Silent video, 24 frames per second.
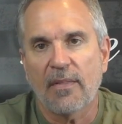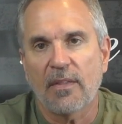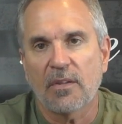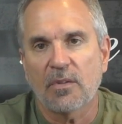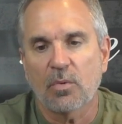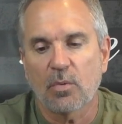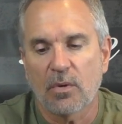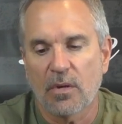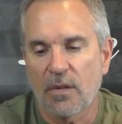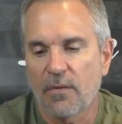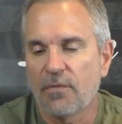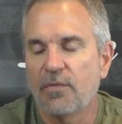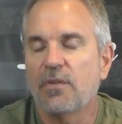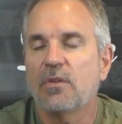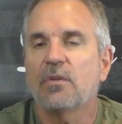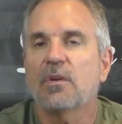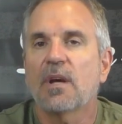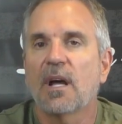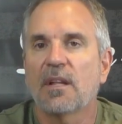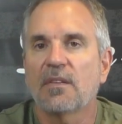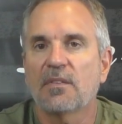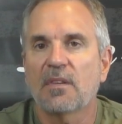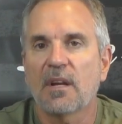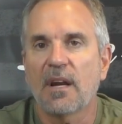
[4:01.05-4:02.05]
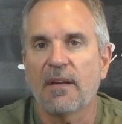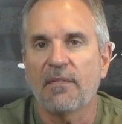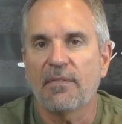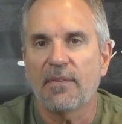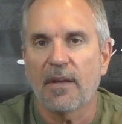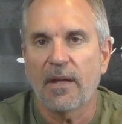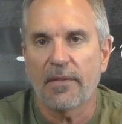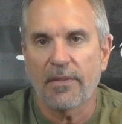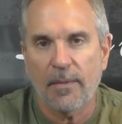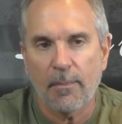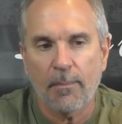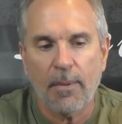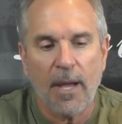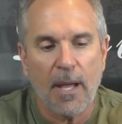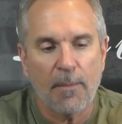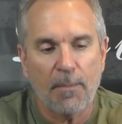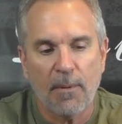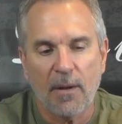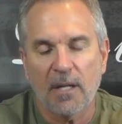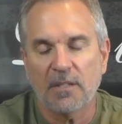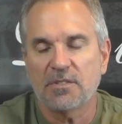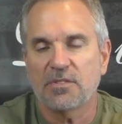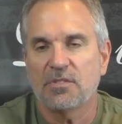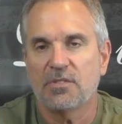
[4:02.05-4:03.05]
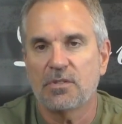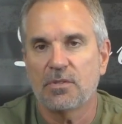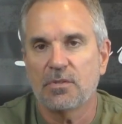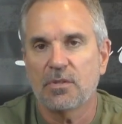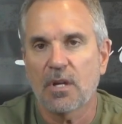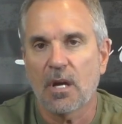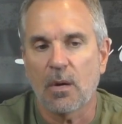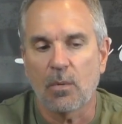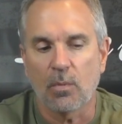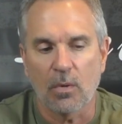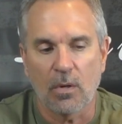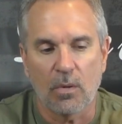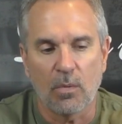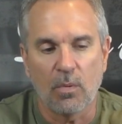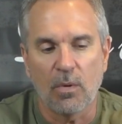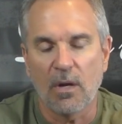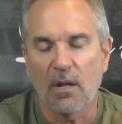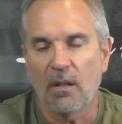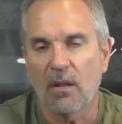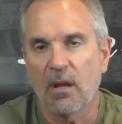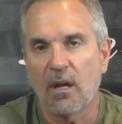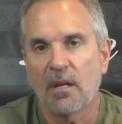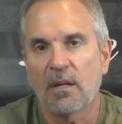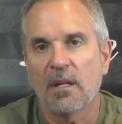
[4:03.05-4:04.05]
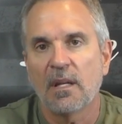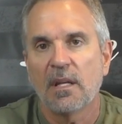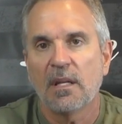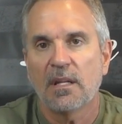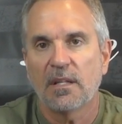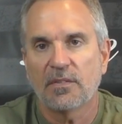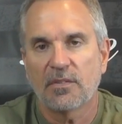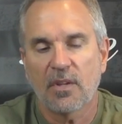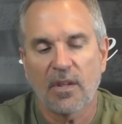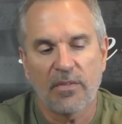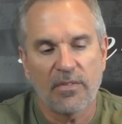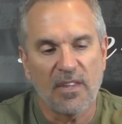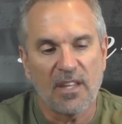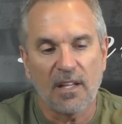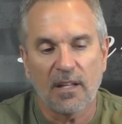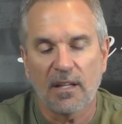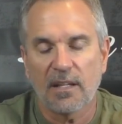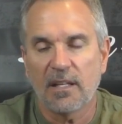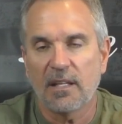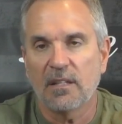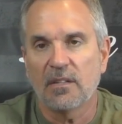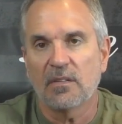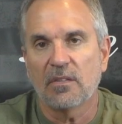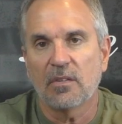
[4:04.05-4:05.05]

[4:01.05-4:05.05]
That's one of the few guns that I found that bipods do not work well on, is on the Elite.